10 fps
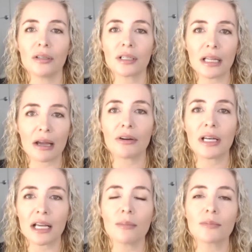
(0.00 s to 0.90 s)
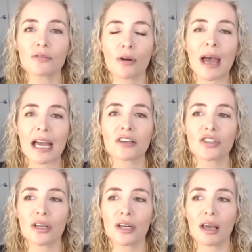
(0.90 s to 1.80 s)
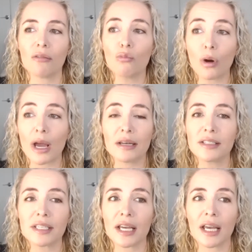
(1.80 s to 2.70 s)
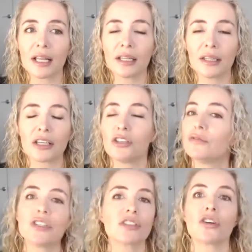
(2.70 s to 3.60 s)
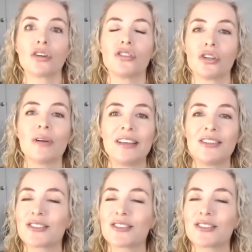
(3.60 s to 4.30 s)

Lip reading: clarity comes from action, and like, you've just got to do it. You